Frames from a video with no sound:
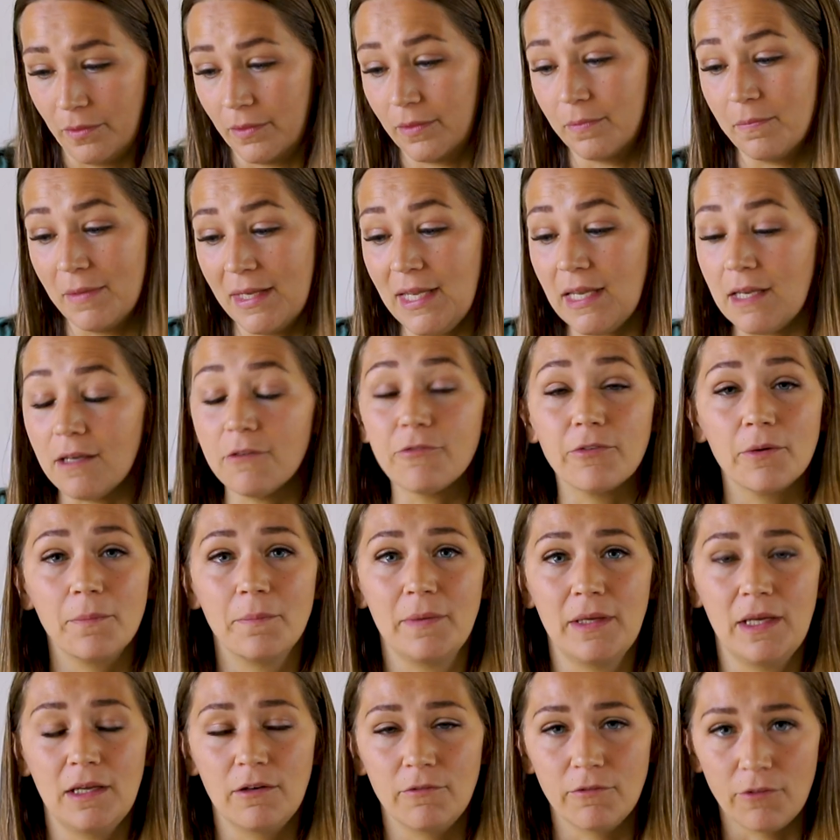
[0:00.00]
me
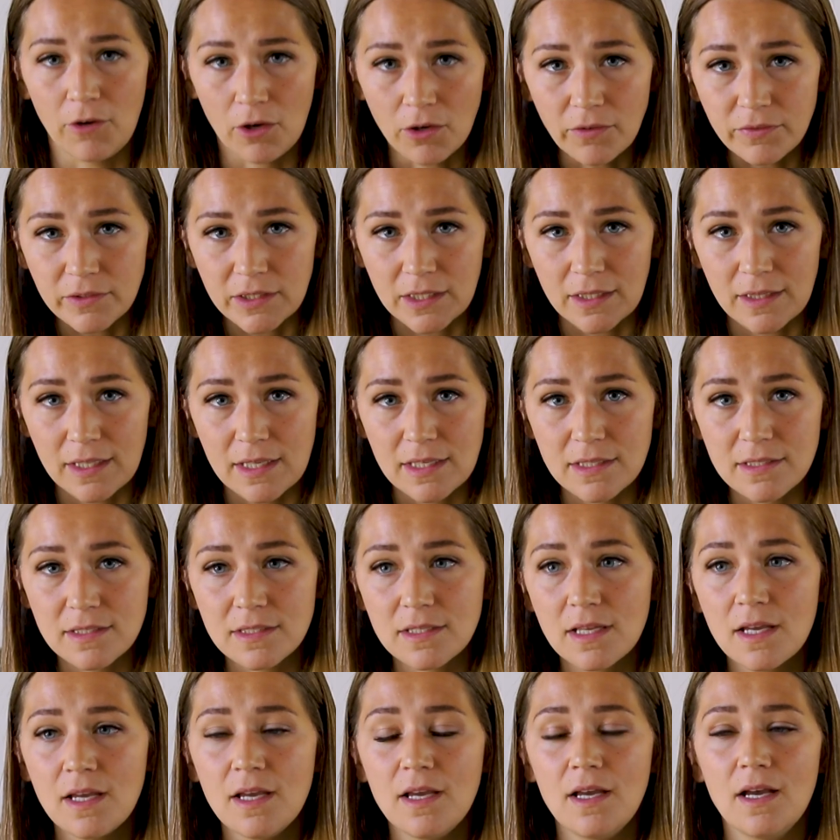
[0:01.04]
from being involved in
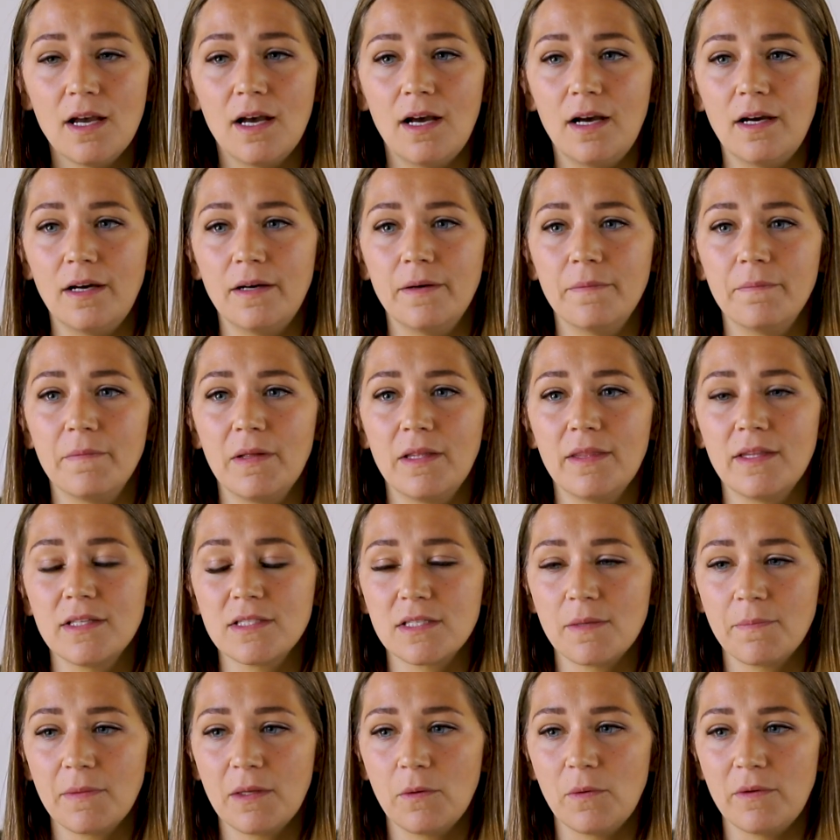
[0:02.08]
this. And
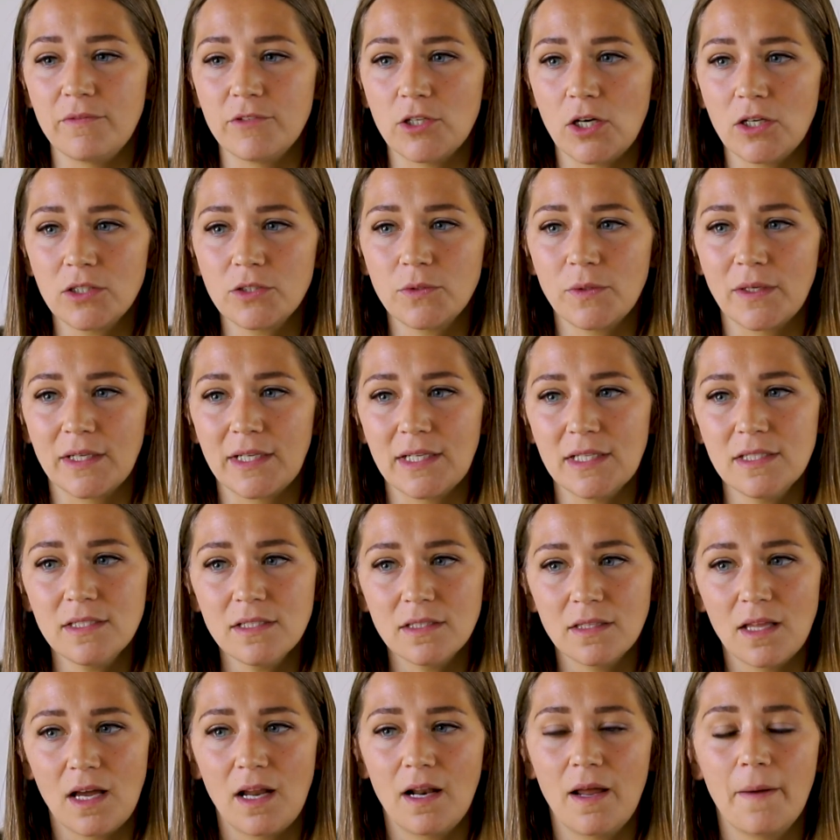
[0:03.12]
that's something we've talked to our
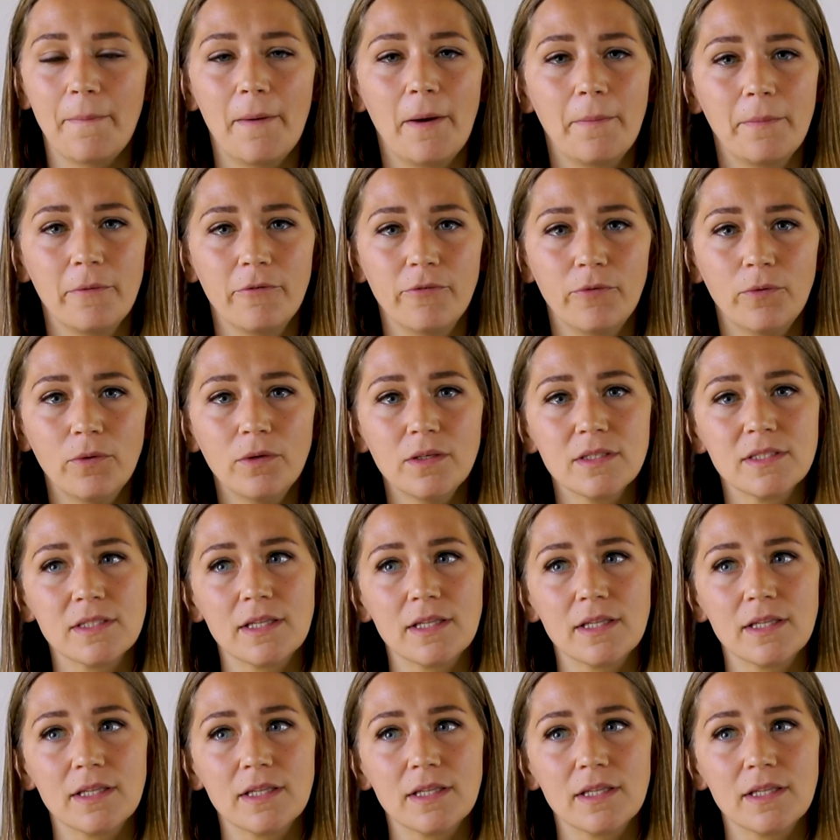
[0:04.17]
kids a lot about before,